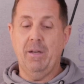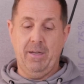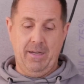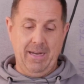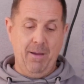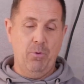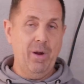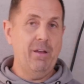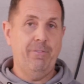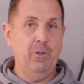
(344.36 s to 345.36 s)
a
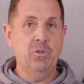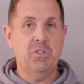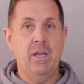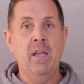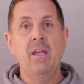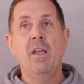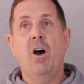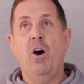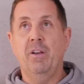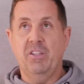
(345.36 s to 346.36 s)
CarboAir filter
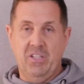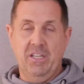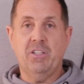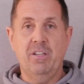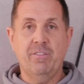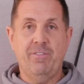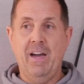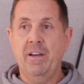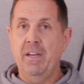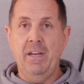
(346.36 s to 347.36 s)
on a 6-inch
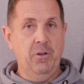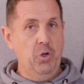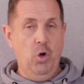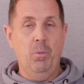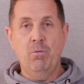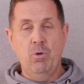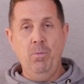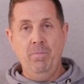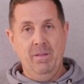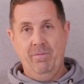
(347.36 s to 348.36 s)
fan in a normal
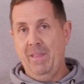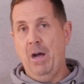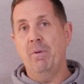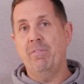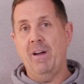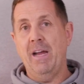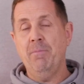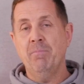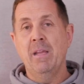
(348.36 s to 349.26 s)
room, that'll be fine.